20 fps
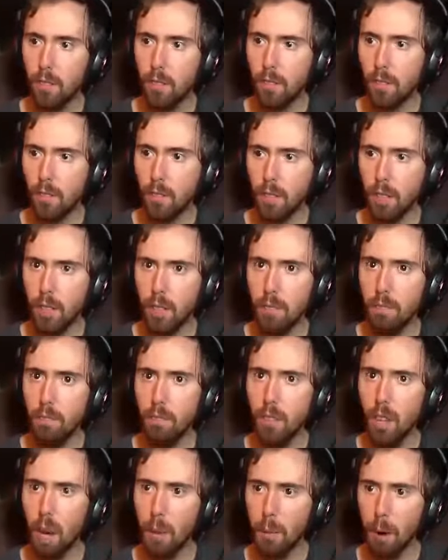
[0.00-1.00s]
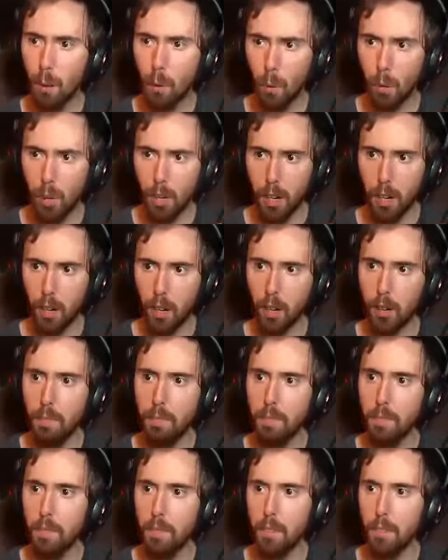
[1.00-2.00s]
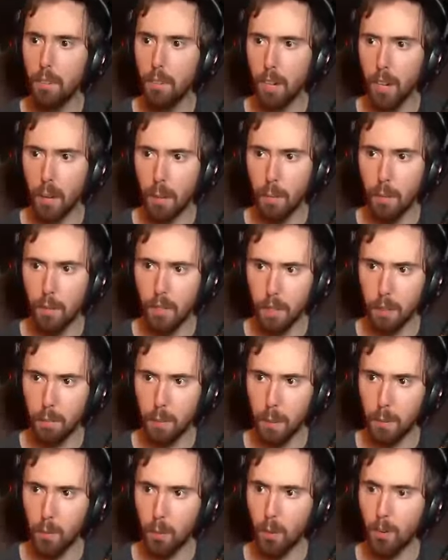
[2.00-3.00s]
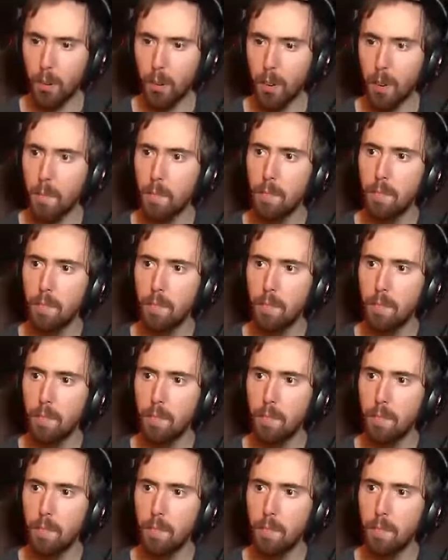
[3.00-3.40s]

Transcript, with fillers: I'm not worried at all. We've got a million people over here.